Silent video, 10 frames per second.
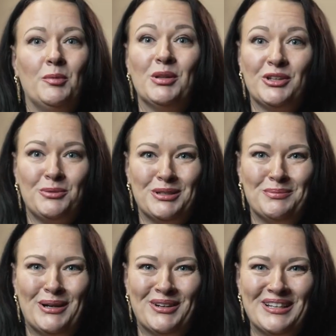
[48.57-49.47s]
shocked
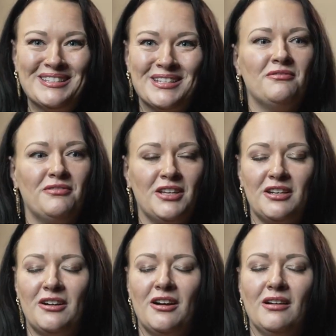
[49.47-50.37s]
fans when she
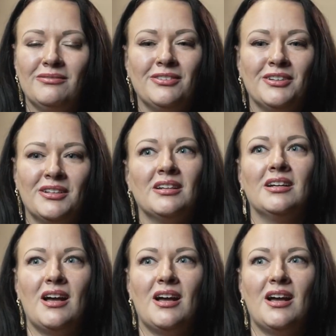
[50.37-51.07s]
confirmed the death